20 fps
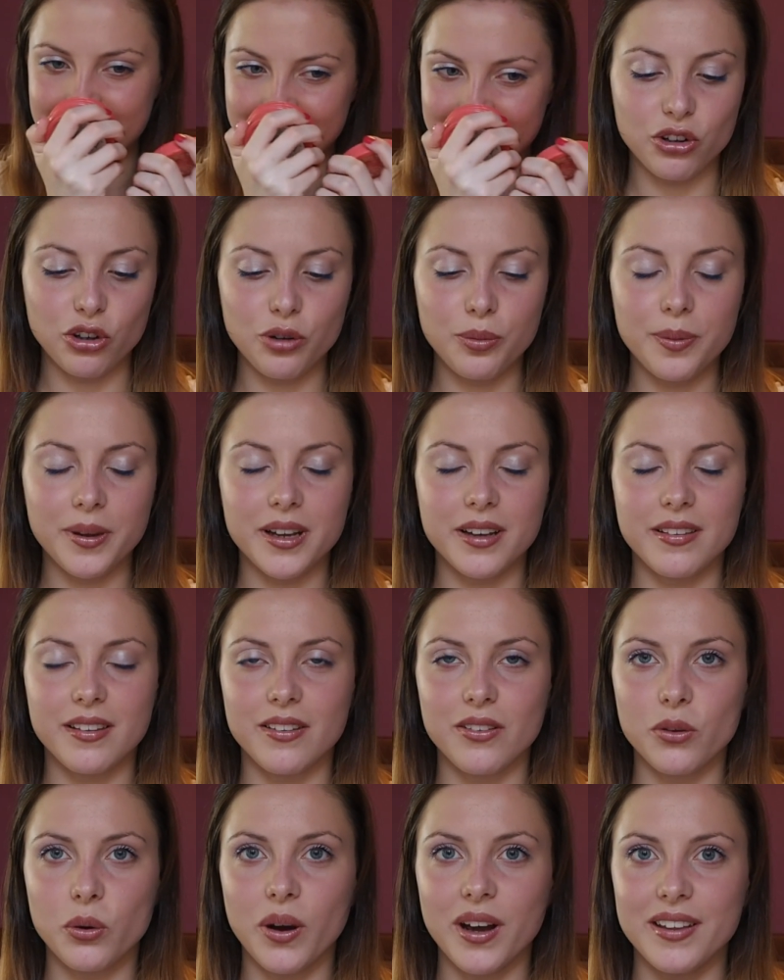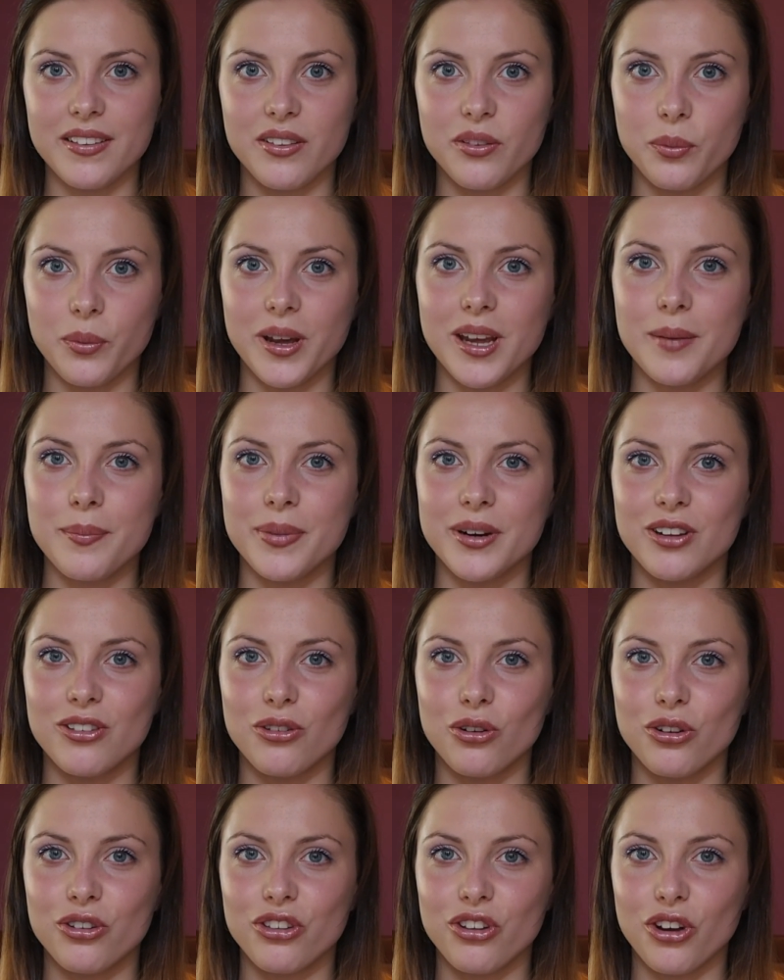Good because it's quite sweet, but it's
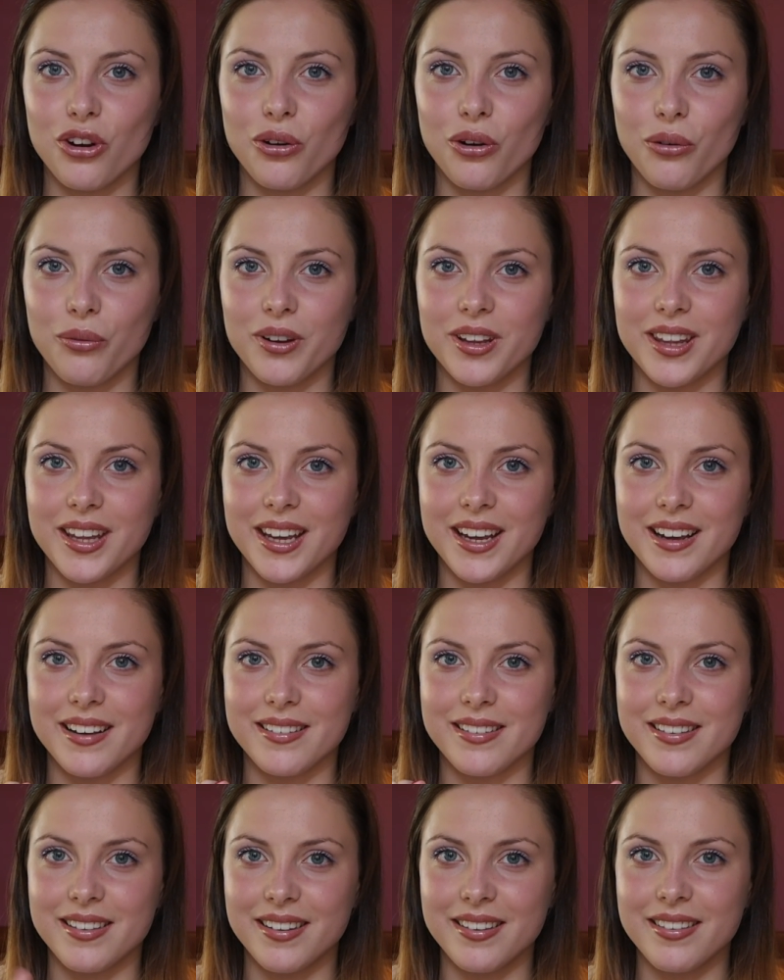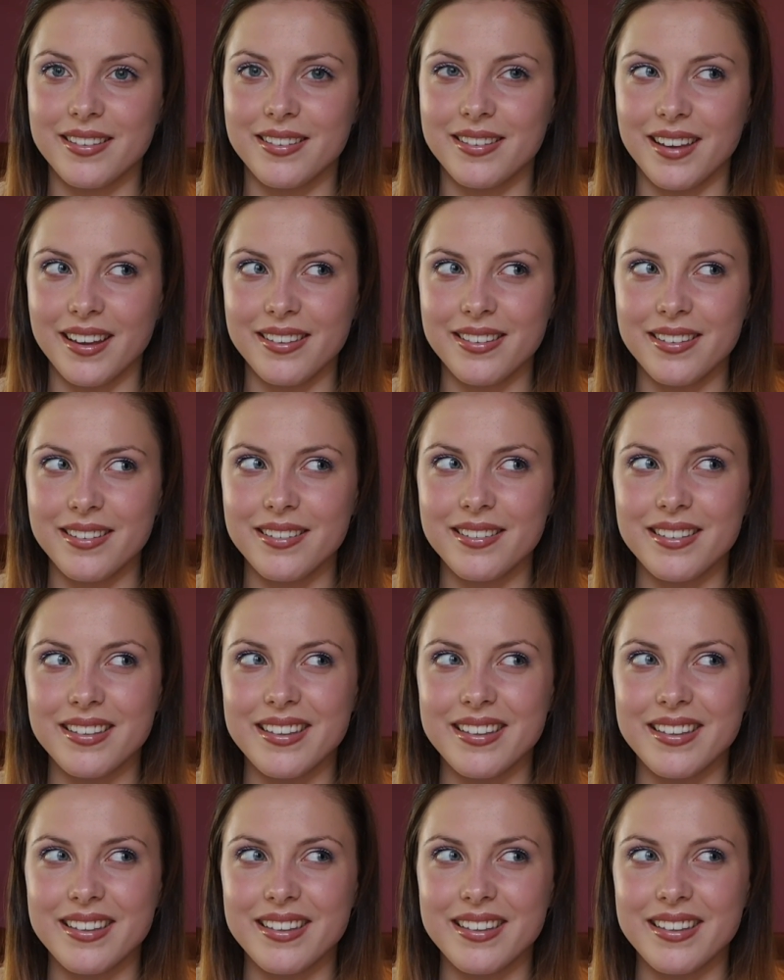also really zest.